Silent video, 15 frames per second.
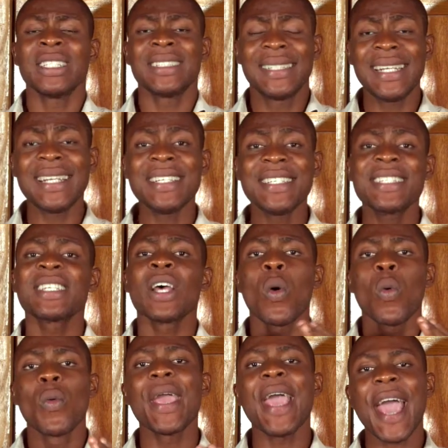This
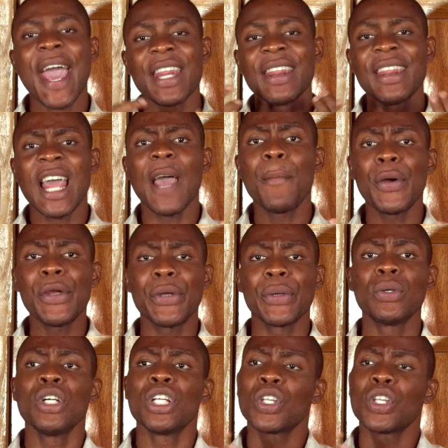will enable you